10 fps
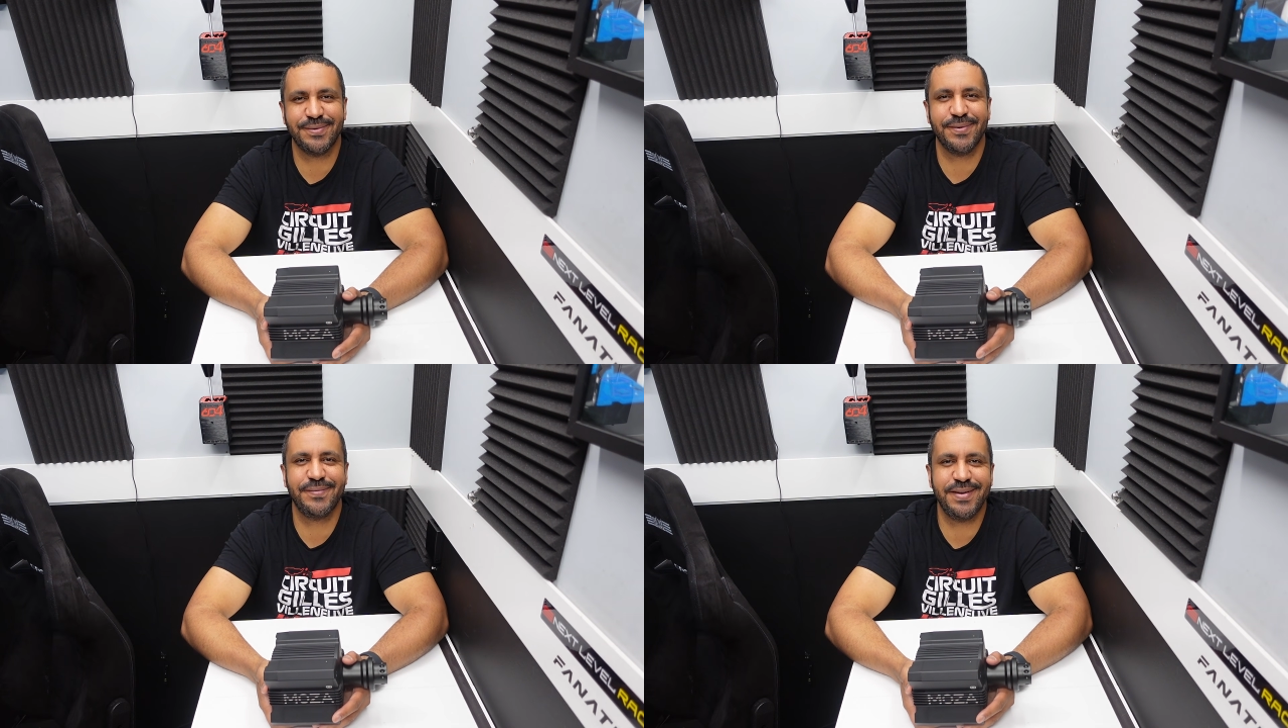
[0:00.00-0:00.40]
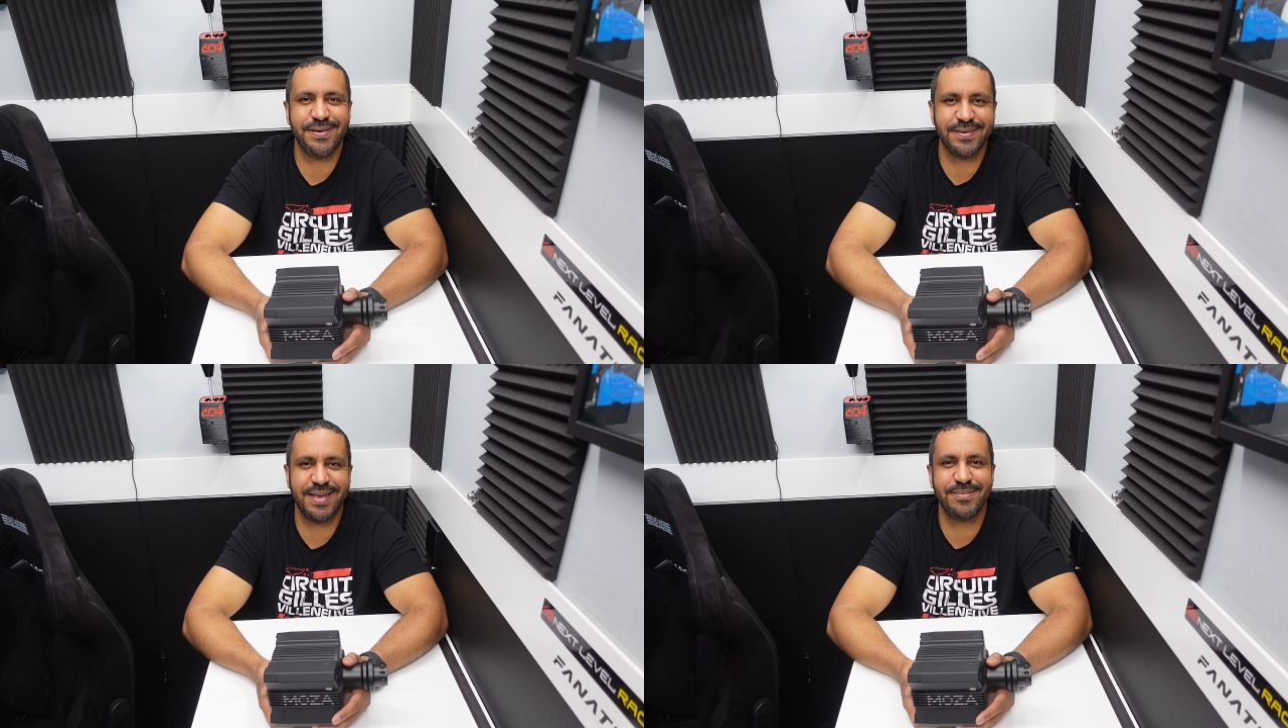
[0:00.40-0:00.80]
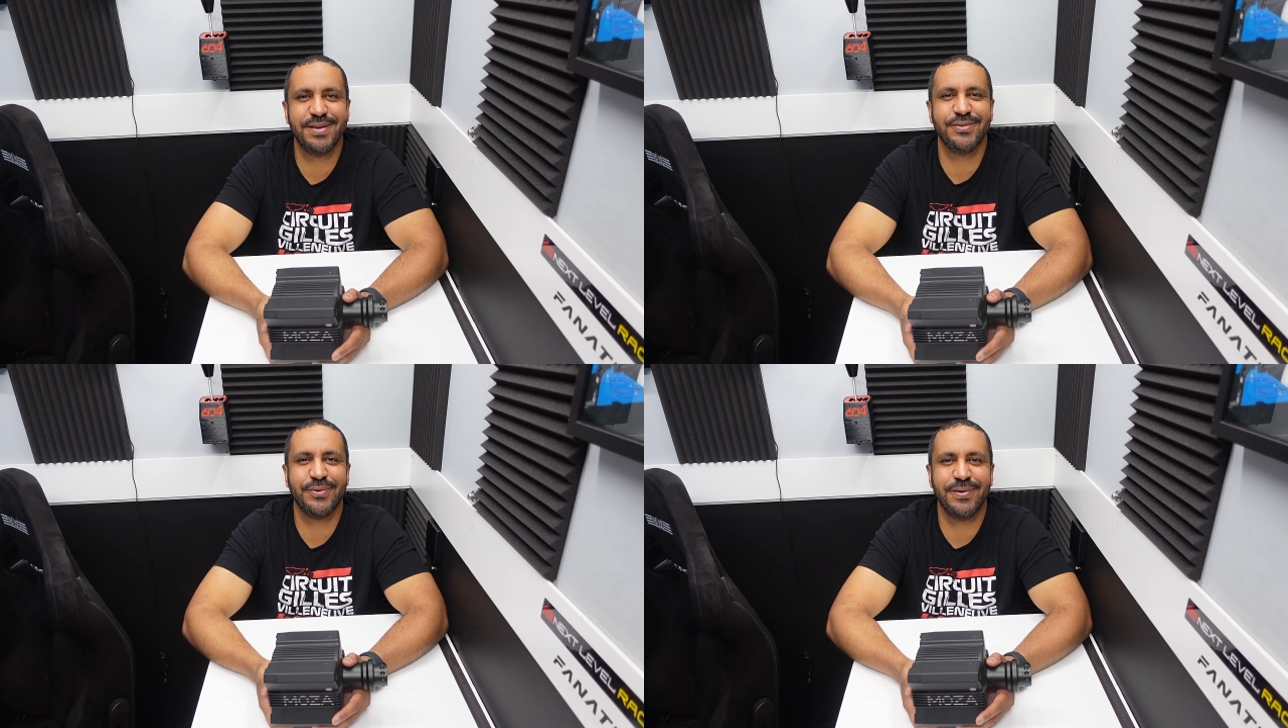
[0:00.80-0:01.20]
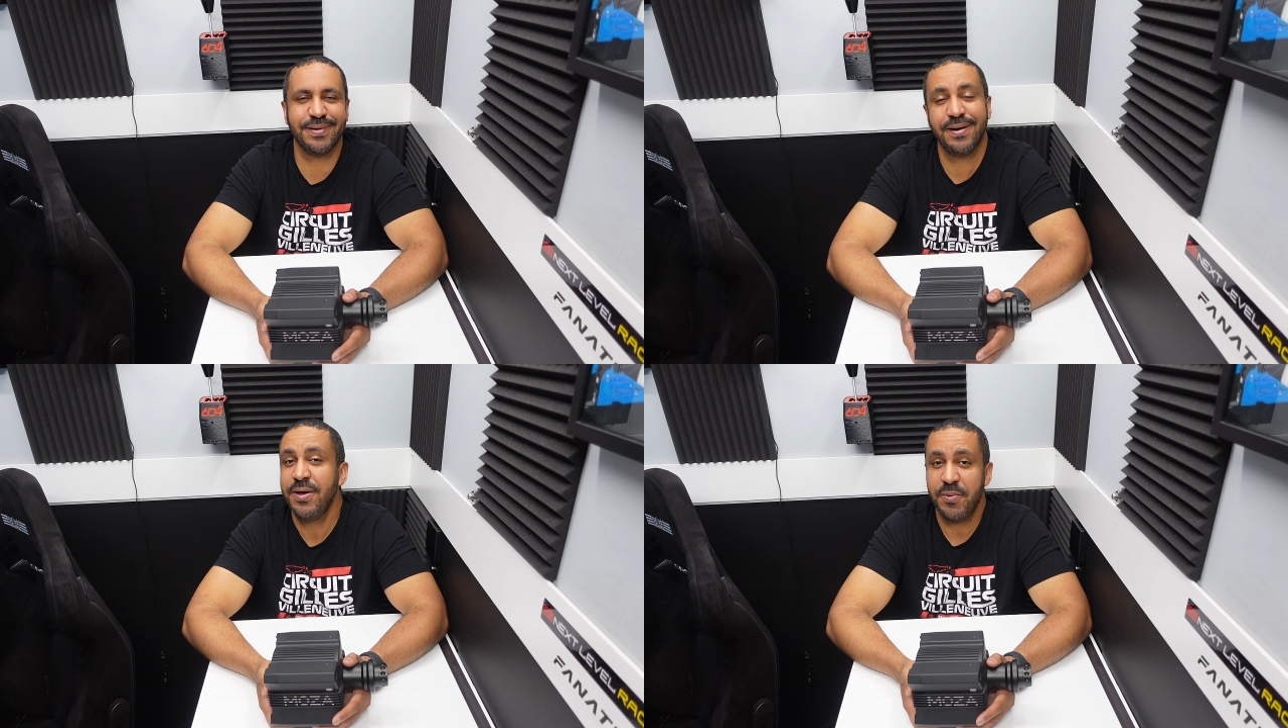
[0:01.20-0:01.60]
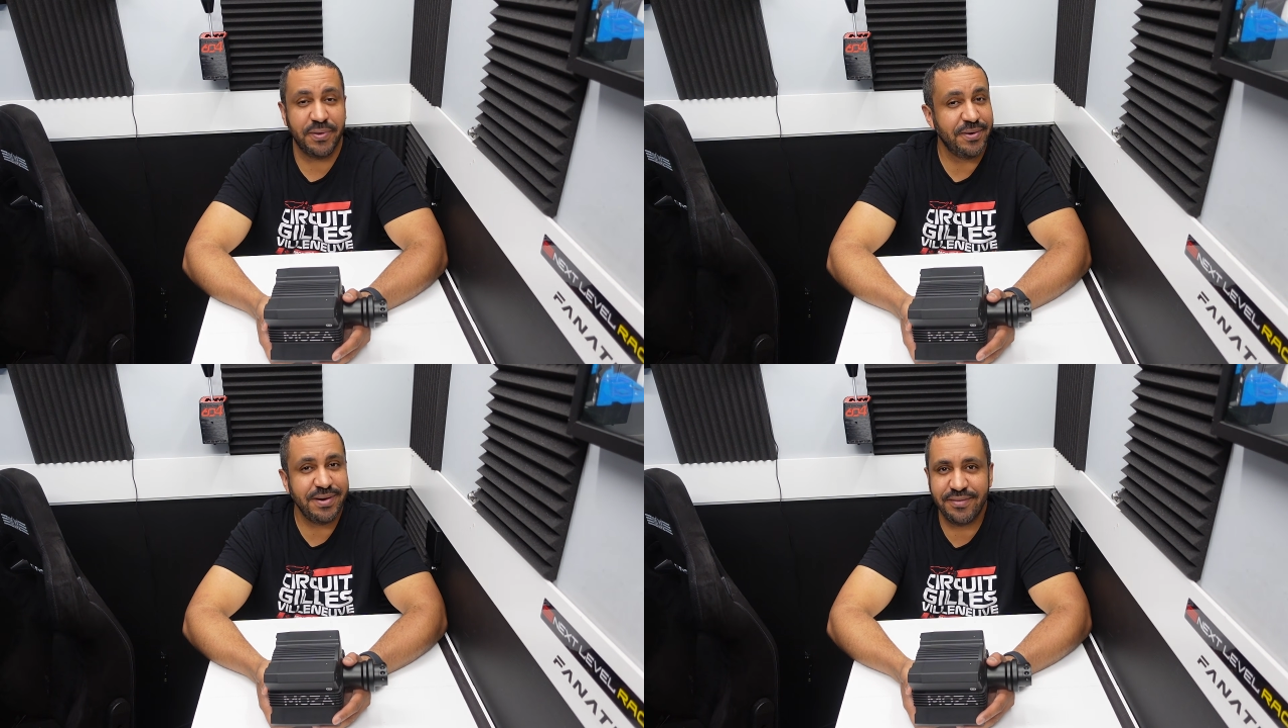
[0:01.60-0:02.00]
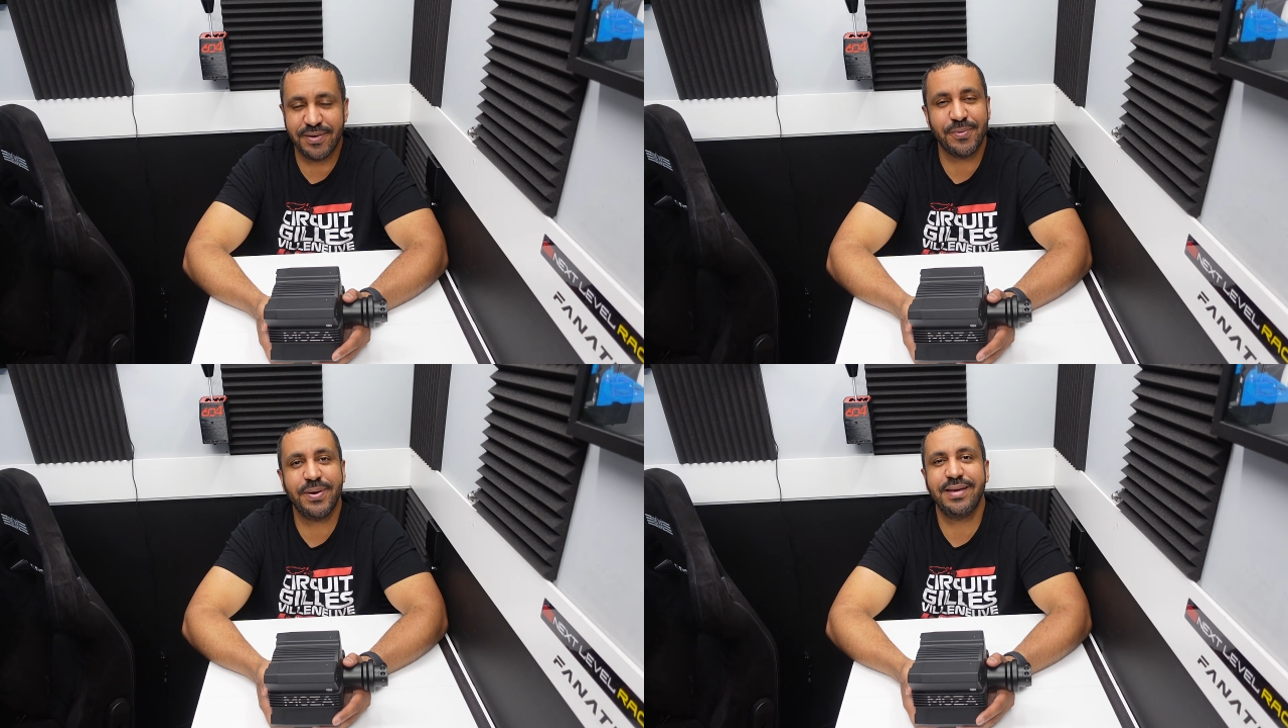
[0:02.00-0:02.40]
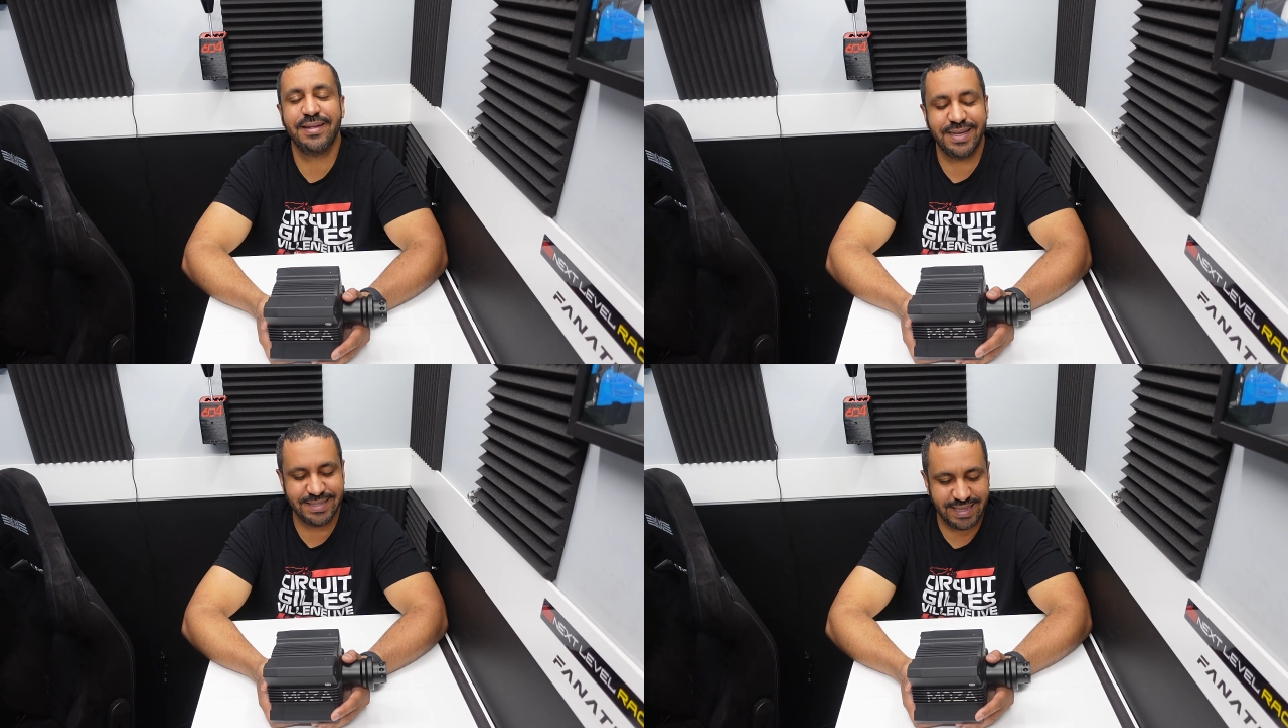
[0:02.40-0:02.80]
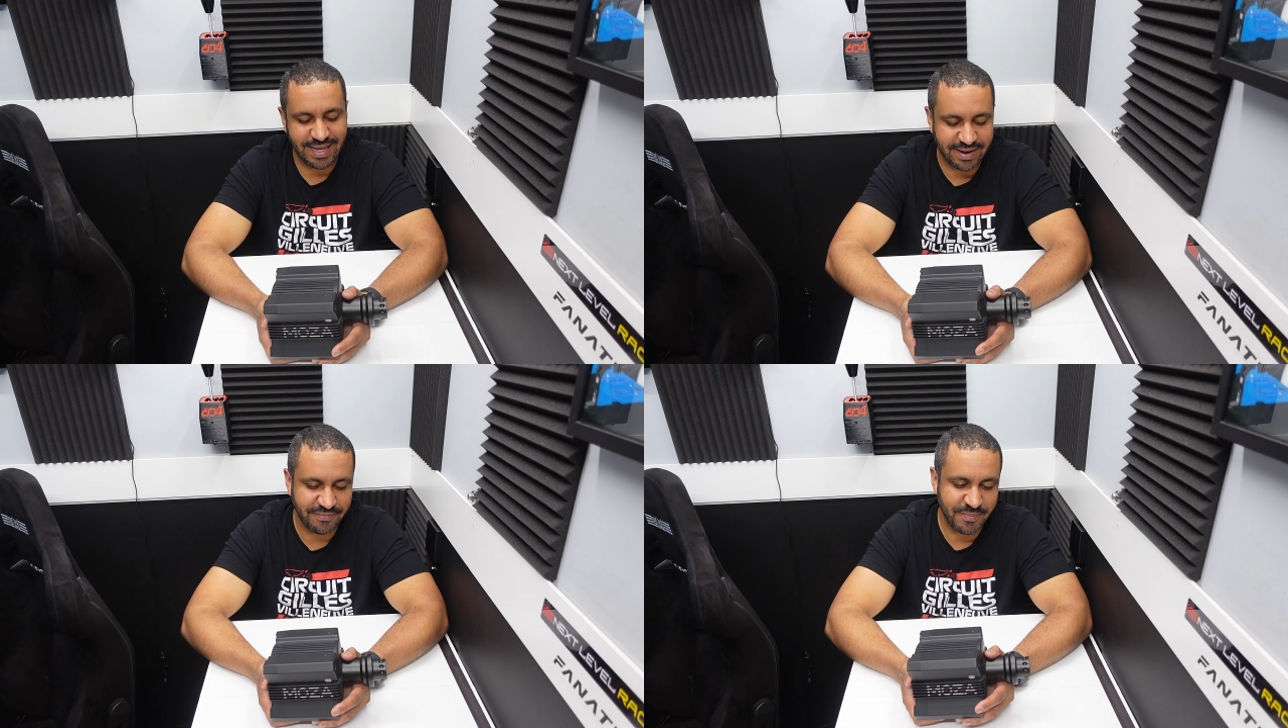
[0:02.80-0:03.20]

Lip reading: for a video game controller without even a wheel is a lot of